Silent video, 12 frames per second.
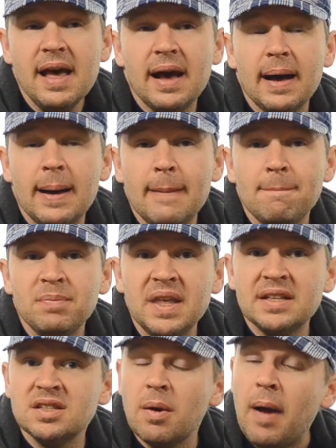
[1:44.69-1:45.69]
Um,
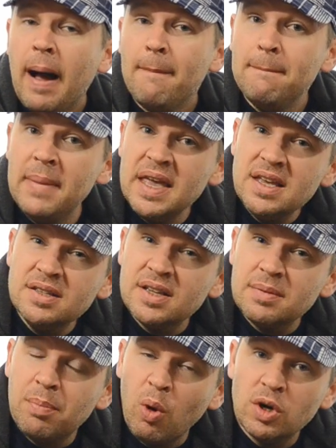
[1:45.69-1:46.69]
it's an
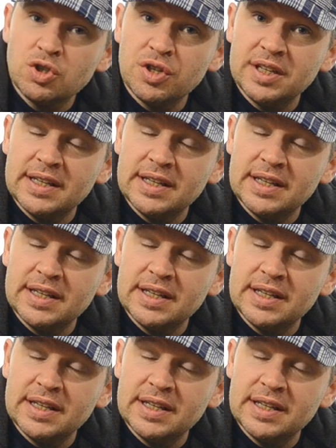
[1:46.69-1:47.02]
amazing portrait